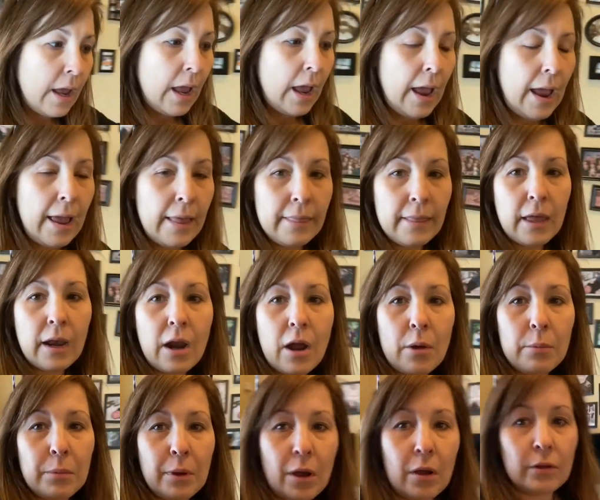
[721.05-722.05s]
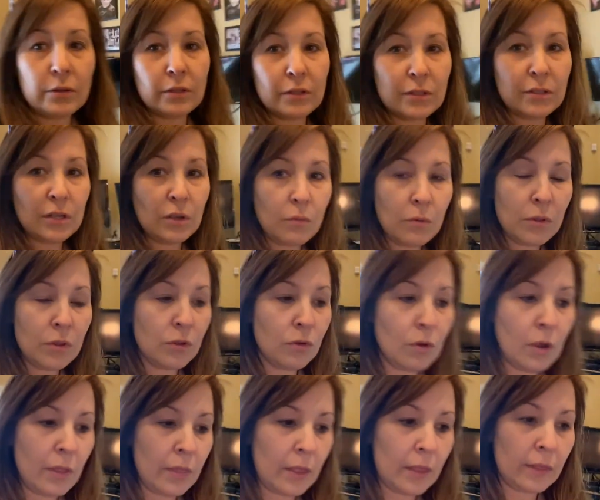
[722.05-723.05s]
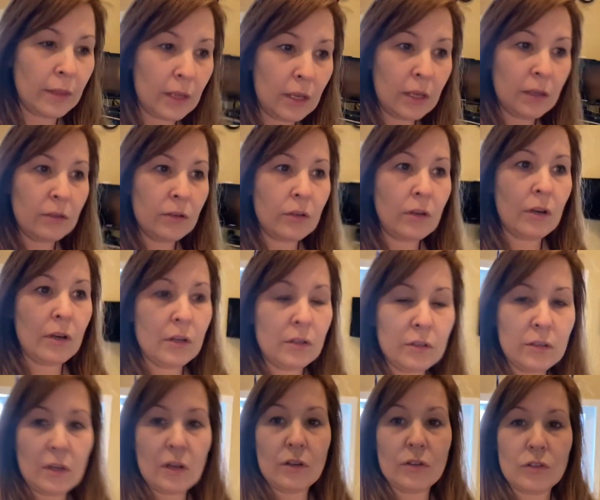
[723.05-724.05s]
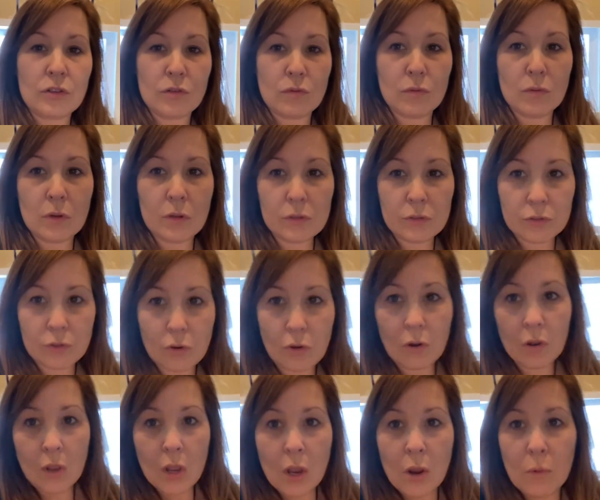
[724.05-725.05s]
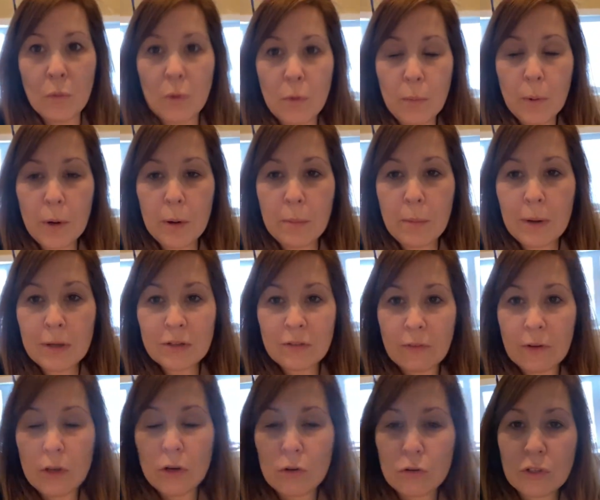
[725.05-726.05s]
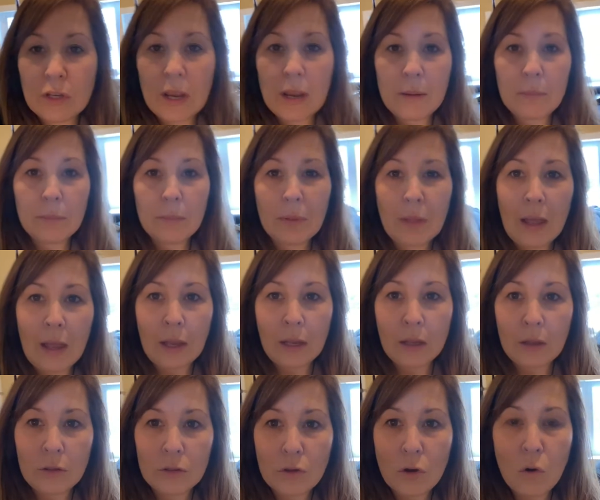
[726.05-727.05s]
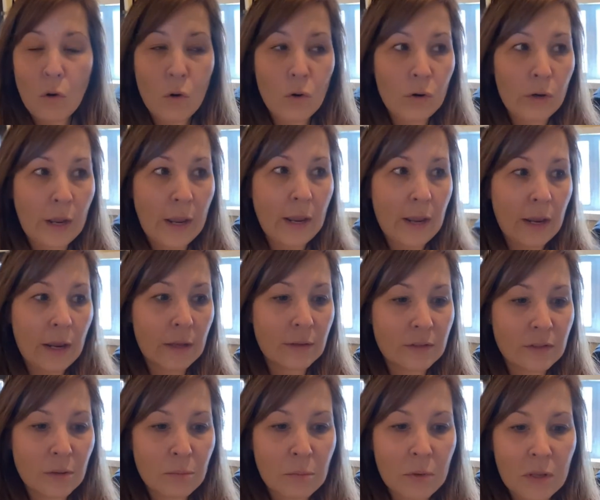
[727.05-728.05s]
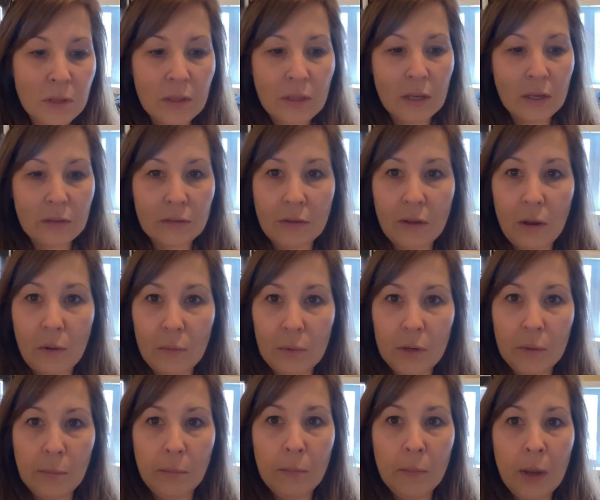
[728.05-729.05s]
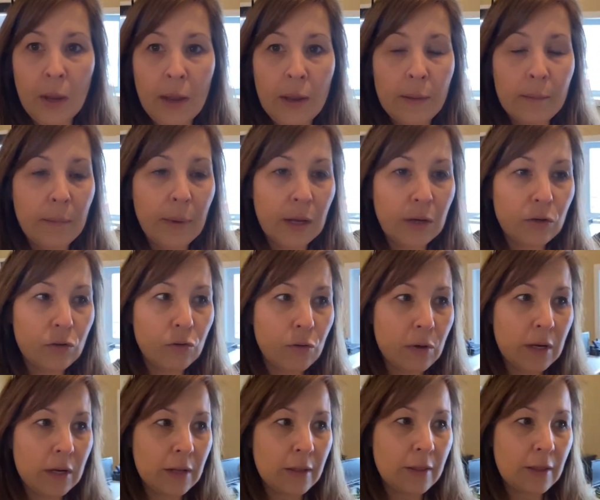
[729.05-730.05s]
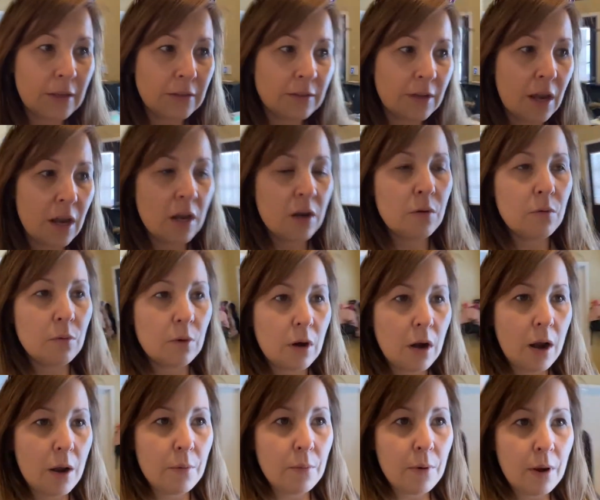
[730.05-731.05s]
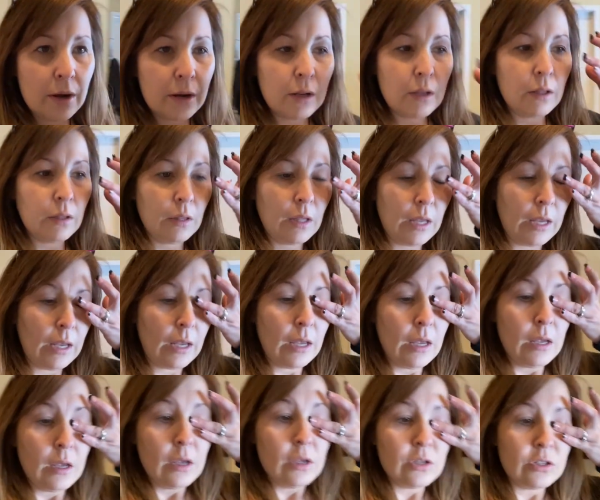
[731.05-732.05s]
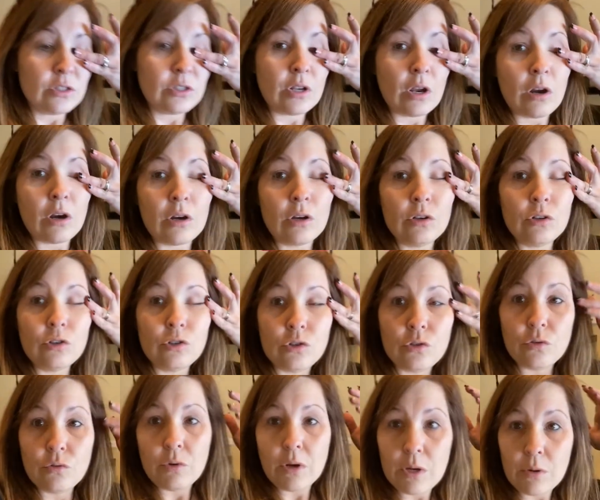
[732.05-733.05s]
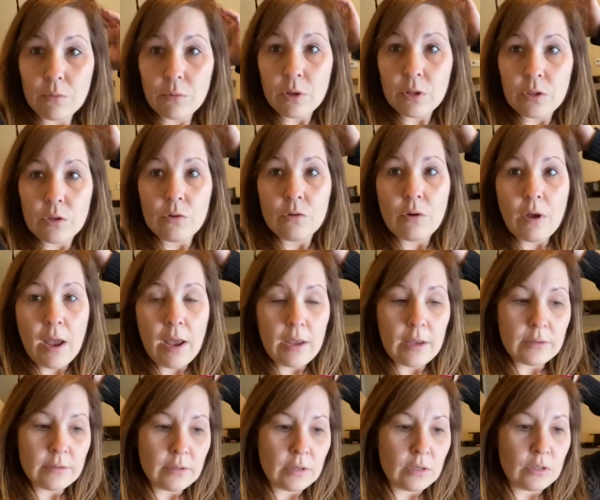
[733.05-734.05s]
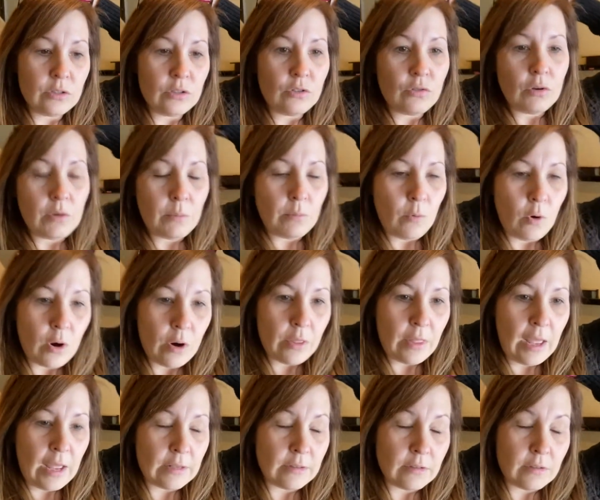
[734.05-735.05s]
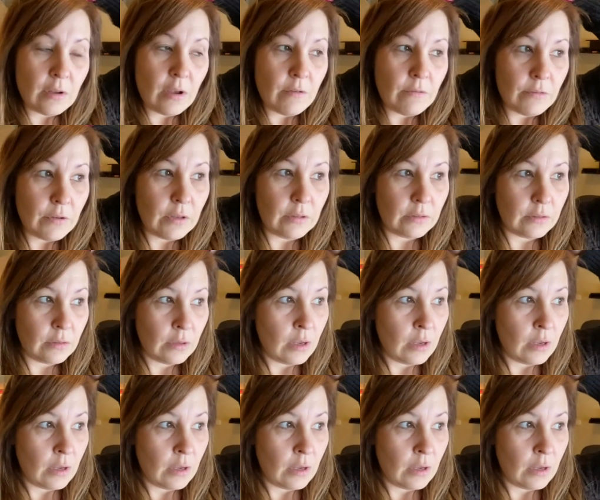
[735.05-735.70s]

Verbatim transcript: and then I'll be able to sit with you, and then the kids are going to start school, so we'll pretty much videotape like the whole day and some of the things that we've been doing, and that's kind of where I want to like start doing with you guys, is doing more of that stuff. And